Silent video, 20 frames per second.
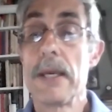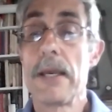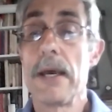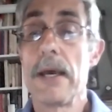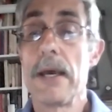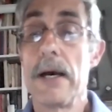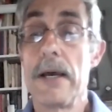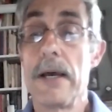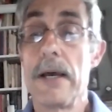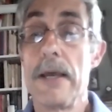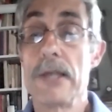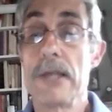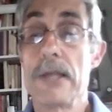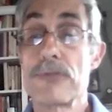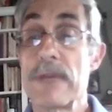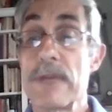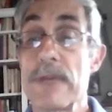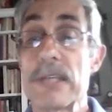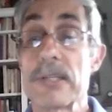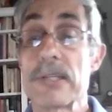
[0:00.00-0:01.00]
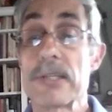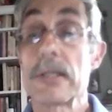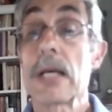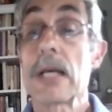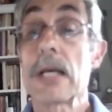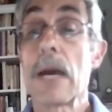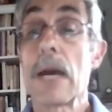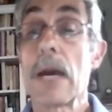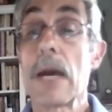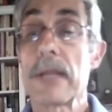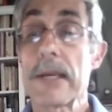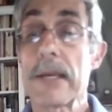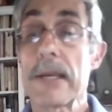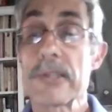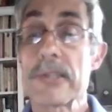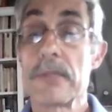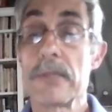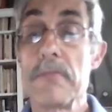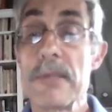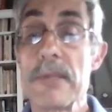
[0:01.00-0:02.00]
uh, as rich and complex
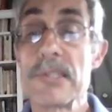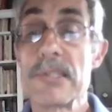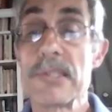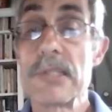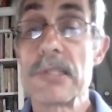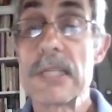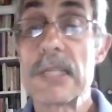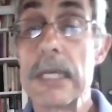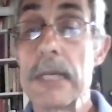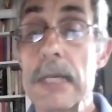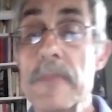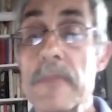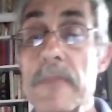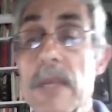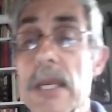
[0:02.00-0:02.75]
and Byzantine